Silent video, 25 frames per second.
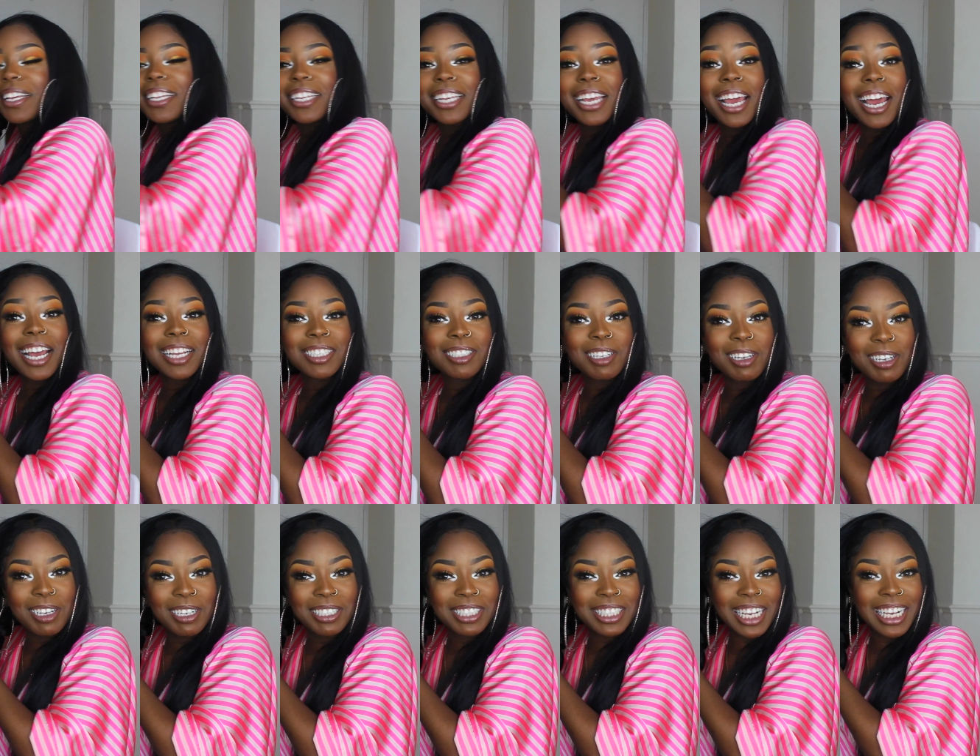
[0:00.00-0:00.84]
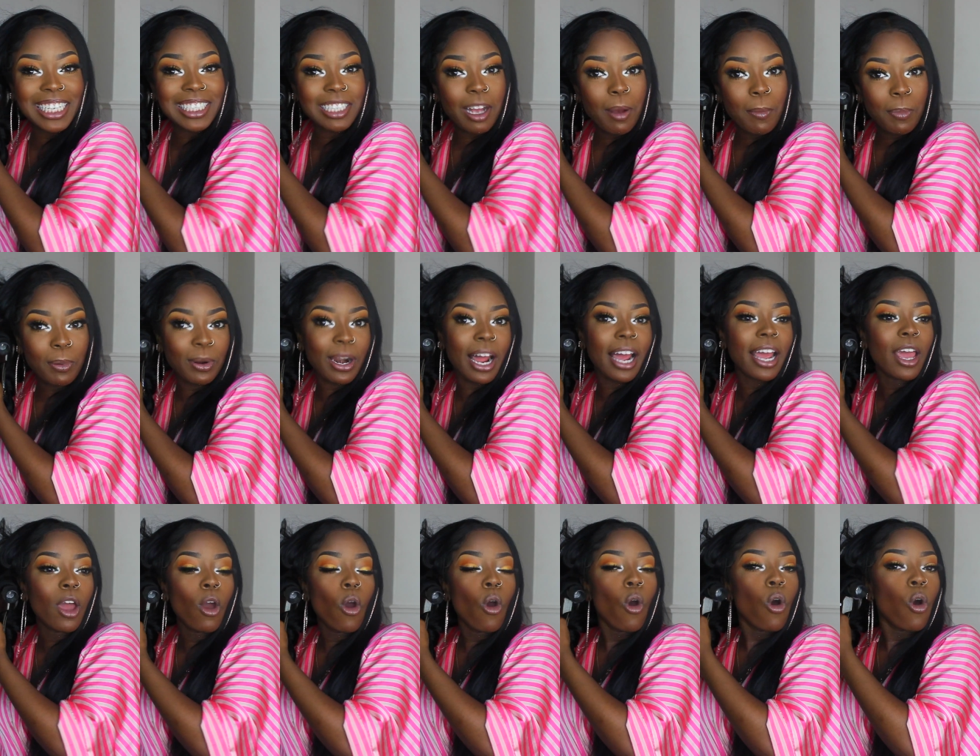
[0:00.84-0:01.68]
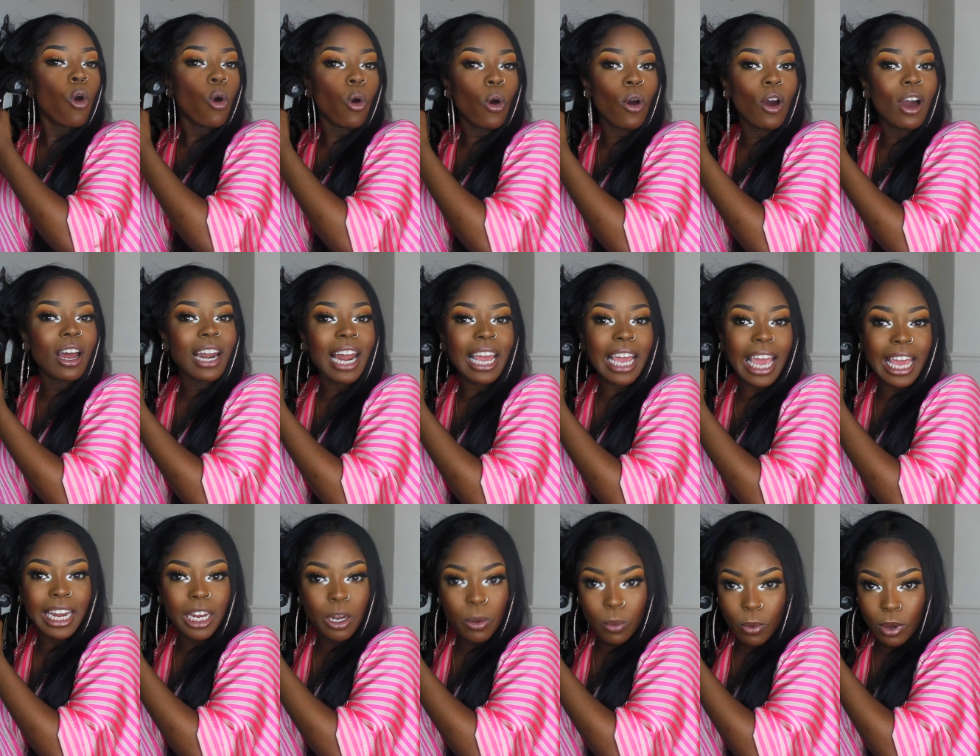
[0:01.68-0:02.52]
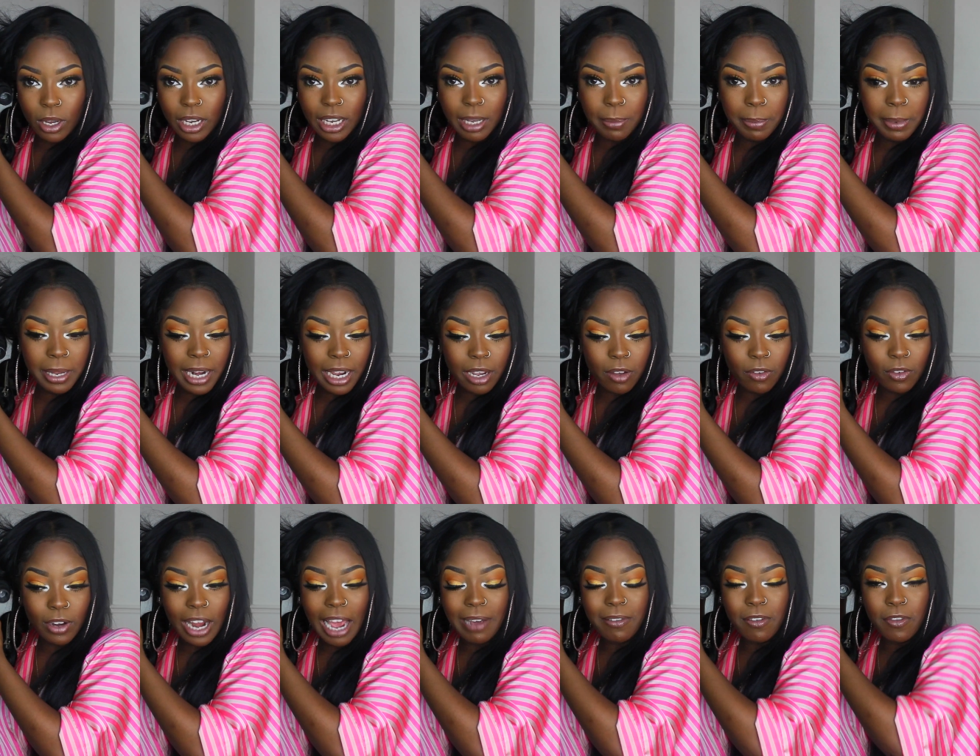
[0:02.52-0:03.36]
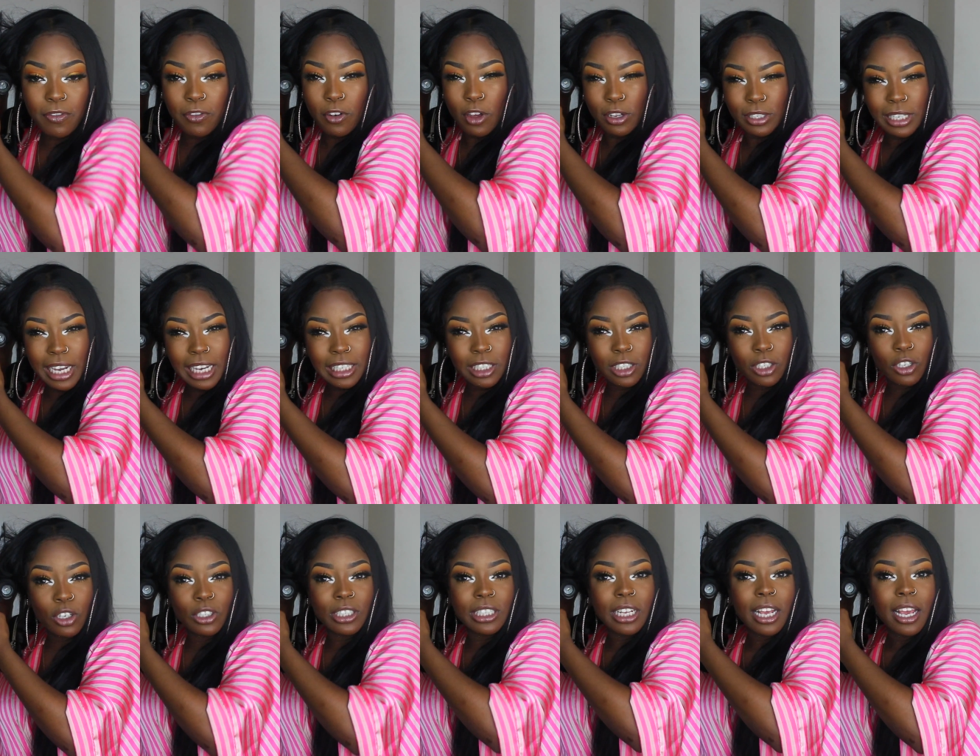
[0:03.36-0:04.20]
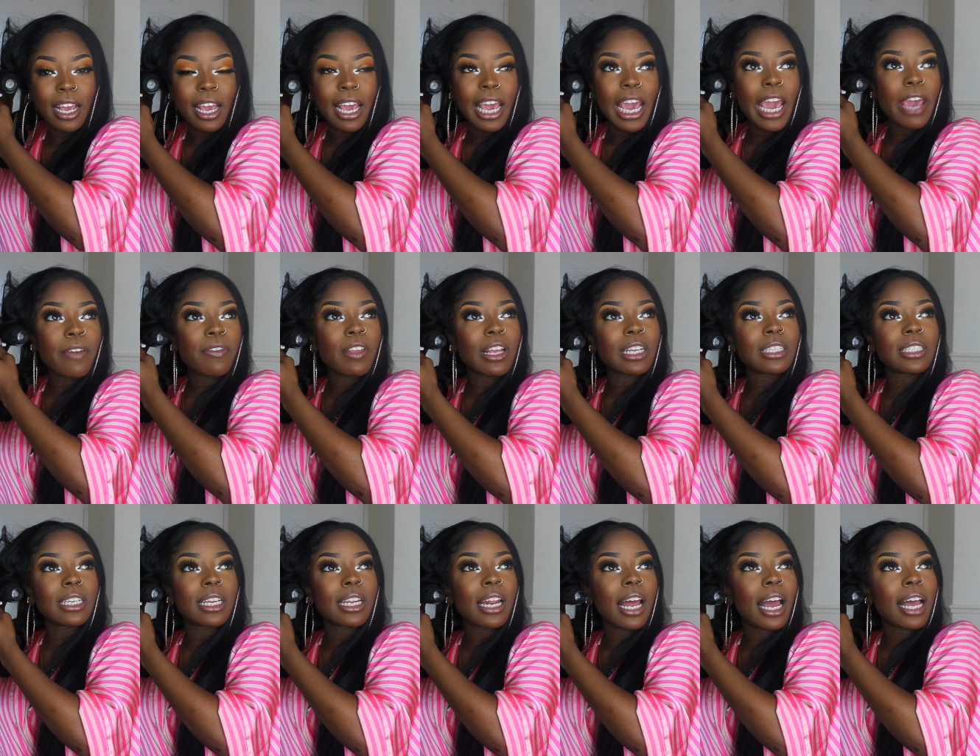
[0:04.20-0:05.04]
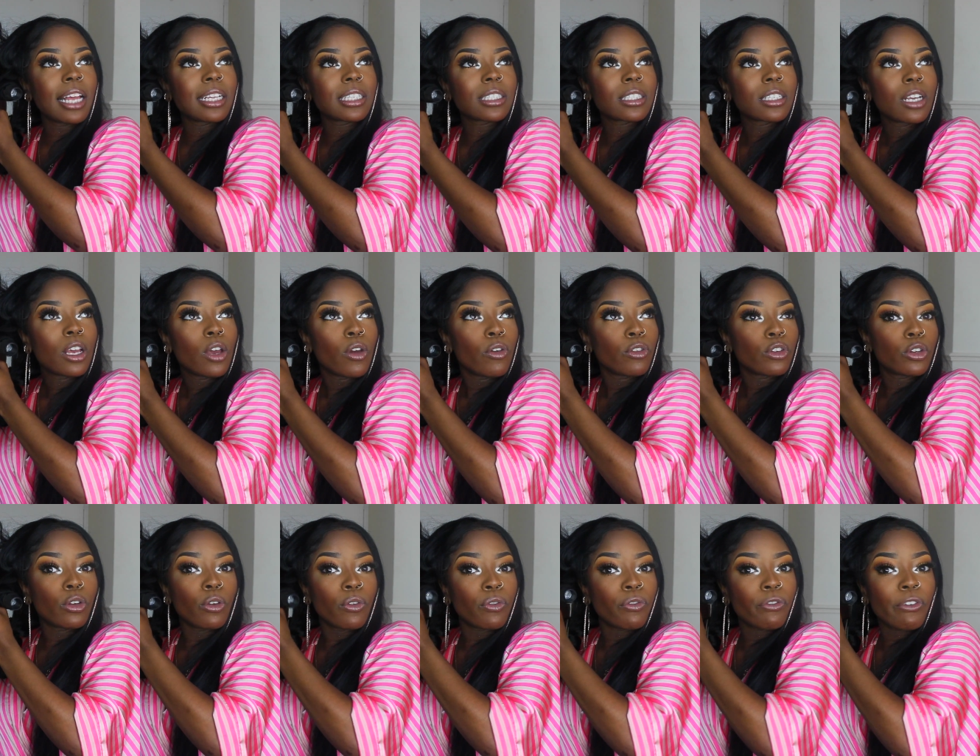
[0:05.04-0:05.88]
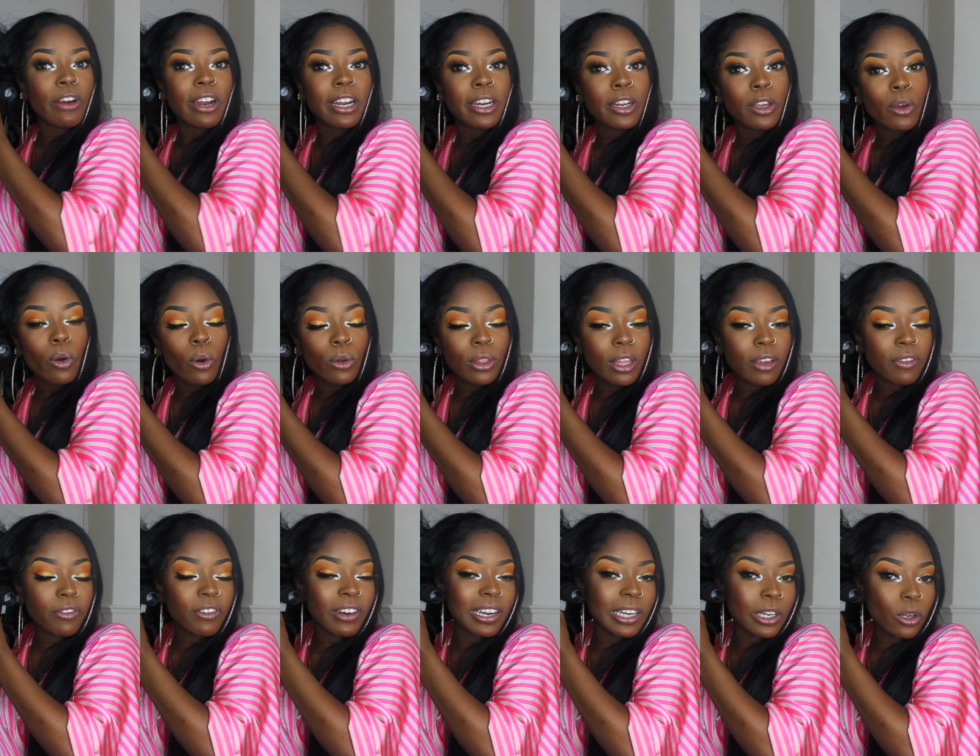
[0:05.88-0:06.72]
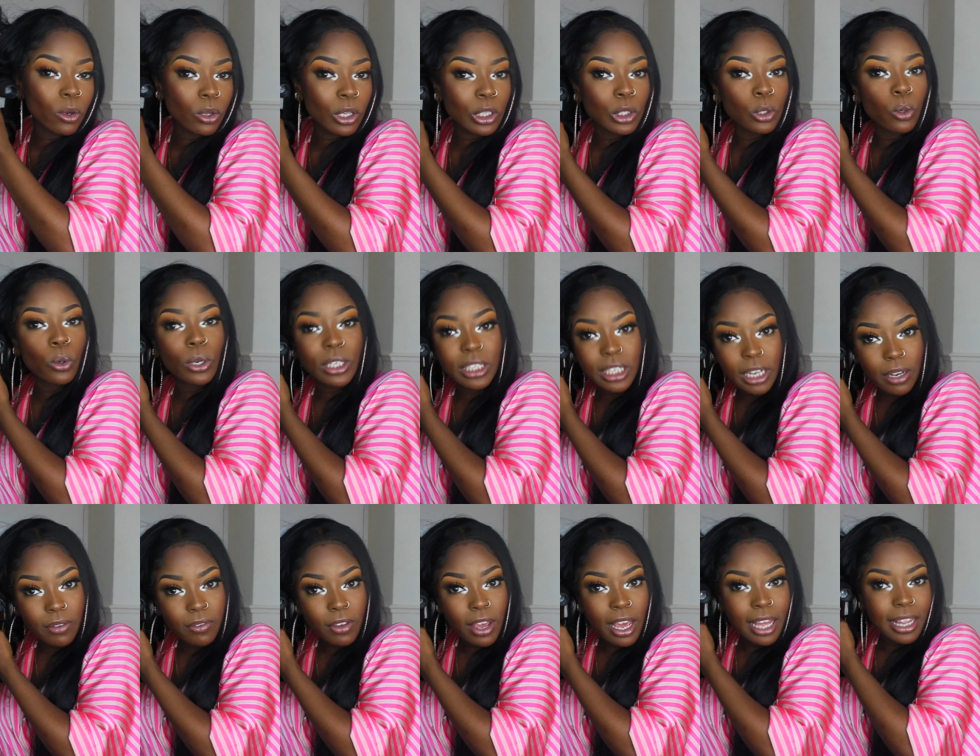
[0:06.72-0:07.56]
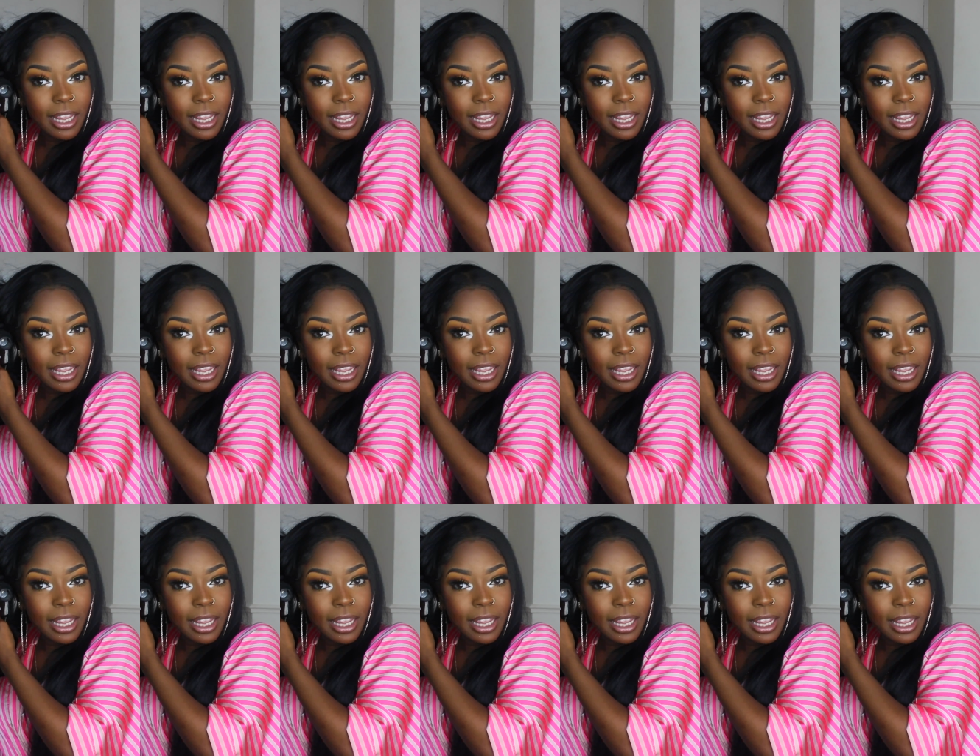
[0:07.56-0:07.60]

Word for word: Yeah, say, say example, like, or like anyone could be like, a, have a flirtatious, because if they're seen as too friendly or they're friendly or they're talkative,